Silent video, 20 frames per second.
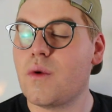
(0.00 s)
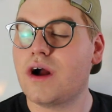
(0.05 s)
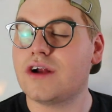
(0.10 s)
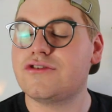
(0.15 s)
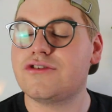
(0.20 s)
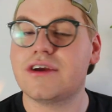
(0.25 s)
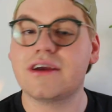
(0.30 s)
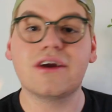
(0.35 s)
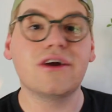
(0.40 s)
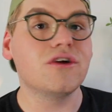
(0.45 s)

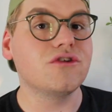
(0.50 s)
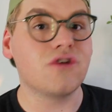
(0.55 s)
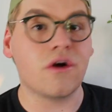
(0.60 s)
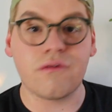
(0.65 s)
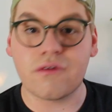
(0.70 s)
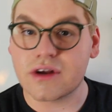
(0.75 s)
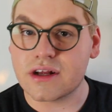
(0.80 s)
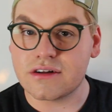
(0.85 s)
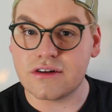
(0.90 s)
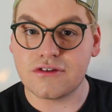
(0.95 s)
watching. Don't
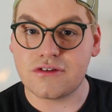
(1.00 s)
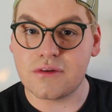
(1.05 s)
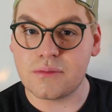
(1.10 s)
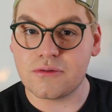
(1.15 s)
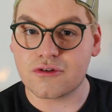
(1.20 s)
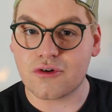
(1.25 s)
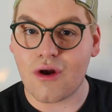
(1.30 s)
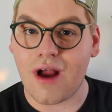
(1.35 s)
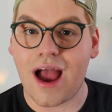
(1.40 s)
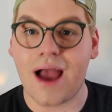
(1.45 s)
forget to
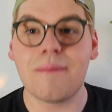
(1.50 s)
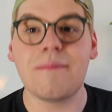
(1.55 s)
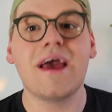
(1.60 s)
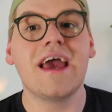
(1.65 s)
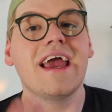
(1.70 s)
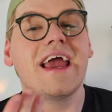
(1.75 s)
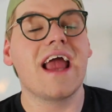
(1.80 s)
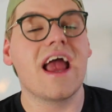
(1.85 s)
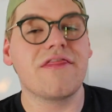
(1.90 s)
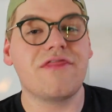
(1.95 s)
subscribe,
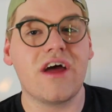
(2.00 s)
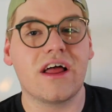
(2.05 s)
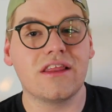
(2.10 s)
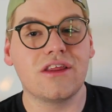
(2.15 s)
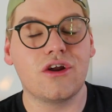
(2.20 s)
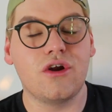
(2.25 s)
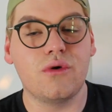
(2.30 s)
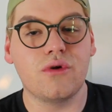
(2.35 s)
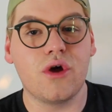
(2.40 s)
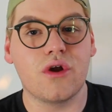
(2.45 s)
hit that
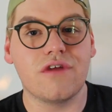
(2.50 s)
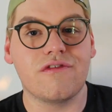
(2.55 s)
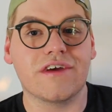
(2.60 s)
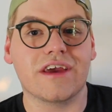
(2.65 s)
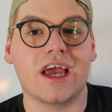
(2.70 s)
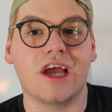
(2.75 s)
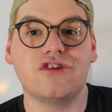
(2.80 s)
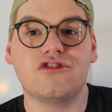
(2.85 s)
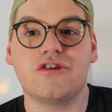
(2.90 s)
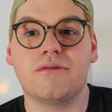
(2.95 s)
little
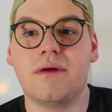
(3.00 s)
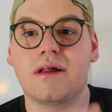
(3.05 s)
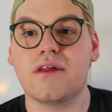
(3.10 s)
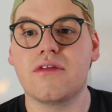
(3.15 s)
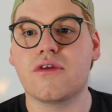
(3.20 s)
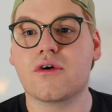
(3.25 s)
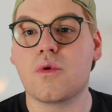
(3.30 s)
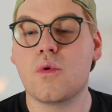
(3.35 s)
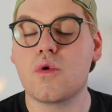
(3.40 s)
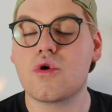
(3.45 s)
notification bell in
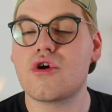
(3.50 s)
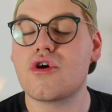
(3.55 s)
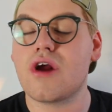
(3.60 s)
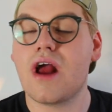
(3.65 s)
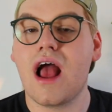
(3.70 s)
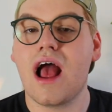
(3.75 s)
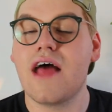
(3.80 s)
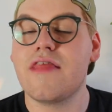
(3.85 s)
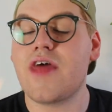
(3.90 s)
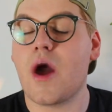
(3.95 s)
the corner,
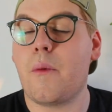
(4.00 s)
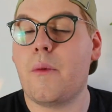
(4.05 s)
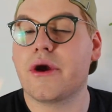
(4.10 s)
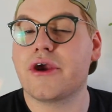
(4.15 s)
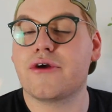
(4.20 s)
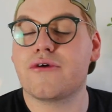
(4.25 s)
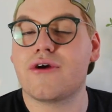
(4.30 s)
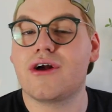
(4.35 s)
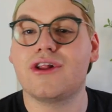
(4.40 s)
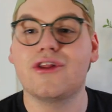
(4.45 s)
that way
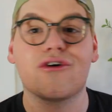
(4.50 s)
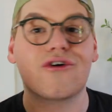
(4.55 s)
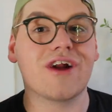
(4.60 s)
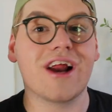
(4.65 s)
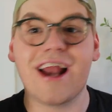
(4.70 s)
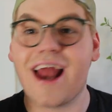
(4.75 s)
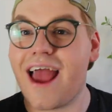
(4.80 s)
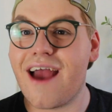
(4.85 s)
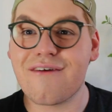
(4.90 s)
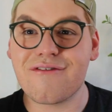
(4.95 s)
you're
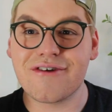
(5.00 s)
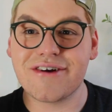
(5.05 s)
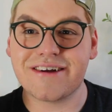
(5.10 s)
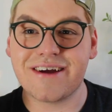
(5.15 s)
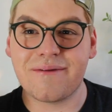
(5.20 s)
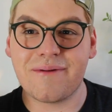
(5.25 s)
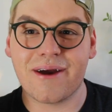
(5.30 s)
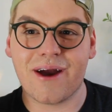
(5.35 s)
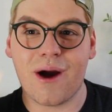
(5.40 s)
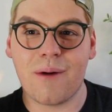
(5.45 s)
alerted every
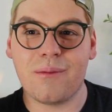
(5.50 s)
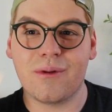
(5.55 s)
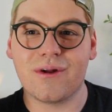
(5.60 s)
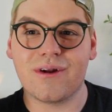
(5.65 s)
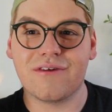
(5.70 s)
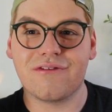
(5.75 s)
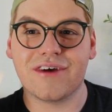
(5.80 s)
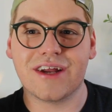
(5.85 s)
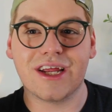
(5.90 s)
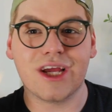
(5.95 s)
time I
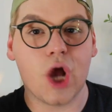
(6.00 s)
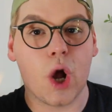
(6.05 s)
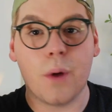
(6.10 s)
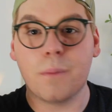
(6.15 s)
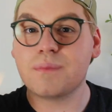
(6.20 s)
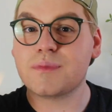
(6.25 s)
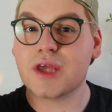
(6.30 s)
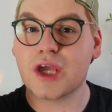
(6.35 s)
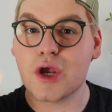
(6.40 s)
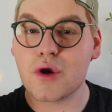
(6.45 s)
upload a
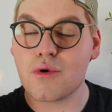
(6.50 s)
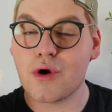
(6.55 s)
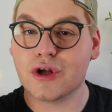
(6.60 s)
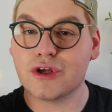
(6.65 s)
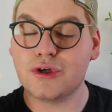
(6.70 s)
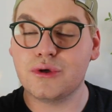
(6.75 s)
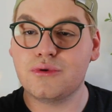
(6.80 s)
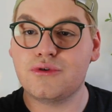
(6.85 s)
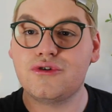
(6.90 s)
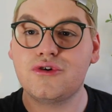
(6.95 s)
video here on
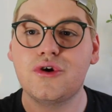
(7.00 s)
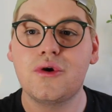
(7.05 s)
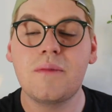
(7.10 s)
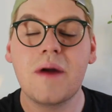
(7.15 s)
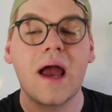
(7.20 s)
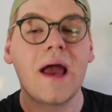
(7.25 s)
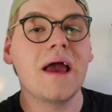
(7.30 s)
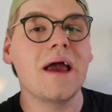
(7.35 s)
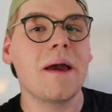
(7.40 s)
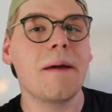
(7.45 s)

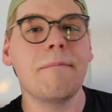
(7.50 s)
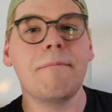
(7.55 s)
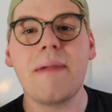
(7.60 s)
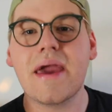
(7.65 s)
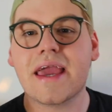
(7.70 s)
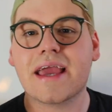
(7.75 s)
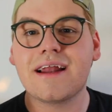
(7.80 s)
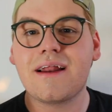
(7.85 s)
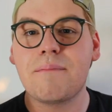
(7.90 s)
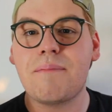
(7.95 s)
YouTube.
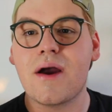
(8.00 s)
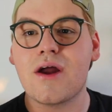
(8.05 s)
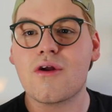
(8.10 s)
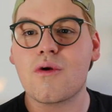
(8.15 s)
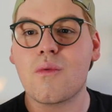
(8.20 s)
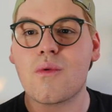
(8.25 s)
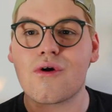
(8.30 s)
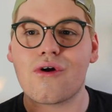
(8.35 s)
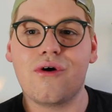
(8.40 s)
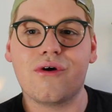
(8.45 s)
Make it a better
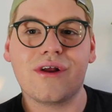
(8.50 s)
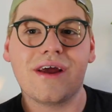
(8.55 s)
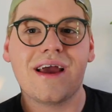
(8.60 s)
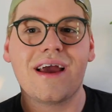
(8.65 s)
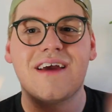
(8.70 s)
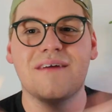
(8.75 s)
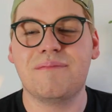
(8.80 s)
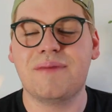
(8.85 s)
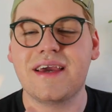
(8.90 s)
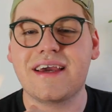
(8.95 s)
world,
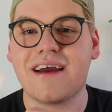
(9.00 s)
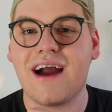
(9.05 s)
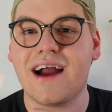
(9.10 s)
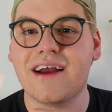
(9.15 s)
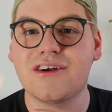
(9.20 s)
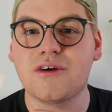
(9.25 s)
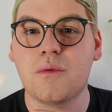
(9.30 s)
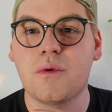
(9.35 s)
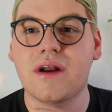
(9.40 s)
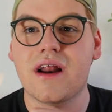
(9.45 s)
be
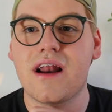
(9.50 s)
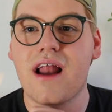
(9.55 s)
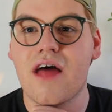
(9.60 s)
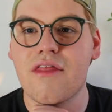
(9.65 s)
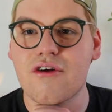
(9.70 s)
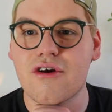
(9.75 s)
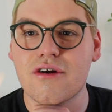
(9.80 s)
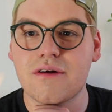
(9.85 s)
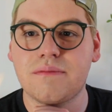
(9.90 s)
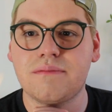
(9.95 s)
kind to one
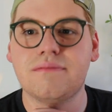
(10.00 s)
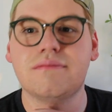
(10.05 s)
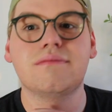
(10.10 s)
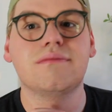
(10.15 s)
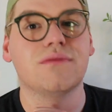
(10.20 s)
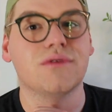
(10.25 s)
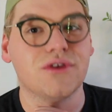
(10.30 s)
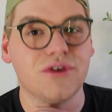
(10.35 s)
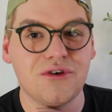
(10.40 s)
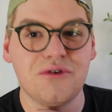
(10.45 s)
another,
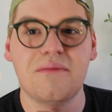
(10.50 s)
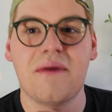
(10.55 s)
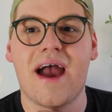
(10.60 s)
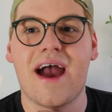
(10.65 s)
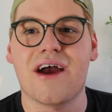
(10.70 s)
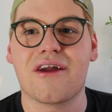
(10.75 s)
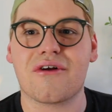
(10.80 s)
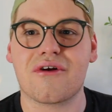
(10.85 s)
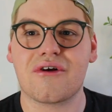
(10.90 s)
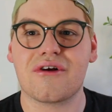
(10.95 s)
you
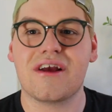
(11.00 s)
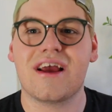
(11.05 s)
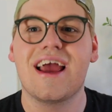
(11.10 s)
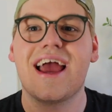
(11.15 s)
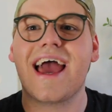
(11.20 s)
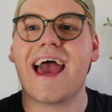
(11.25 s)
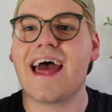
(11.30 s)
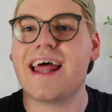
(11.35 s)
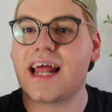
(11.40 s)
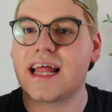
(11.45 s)
matter,
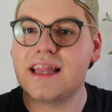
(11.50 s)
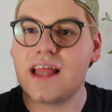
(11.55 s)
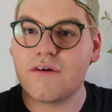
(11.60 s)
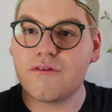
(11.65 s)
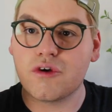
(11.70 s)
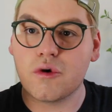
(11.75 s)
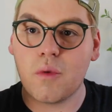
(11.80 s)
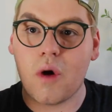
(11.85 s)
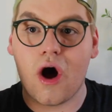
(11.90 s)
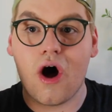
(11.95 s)
and I
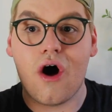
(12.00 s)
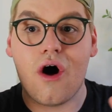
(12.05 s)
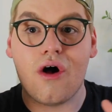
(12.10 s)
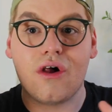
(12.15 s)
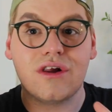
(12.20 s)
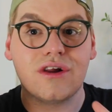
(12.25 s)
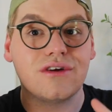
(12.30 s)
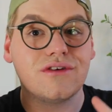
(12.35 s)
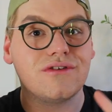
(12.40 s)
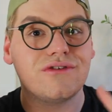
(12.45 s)
love you
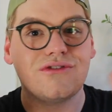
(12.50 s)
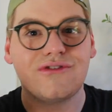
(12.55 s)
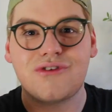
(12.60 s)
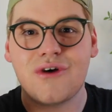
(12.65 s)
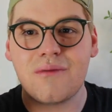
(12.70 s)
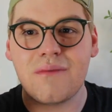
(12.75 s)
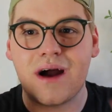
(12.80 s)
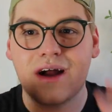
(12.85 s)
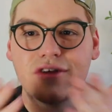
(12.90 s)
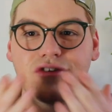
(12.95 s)
all
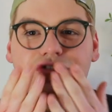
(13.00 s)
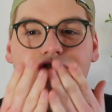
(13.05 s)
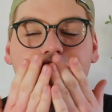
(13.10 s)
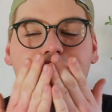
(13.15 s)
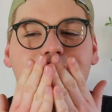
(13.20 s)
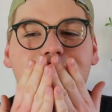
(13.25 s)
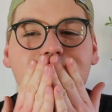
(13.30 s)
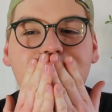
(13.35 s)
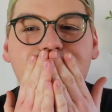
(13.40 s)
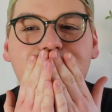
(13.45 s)
so much.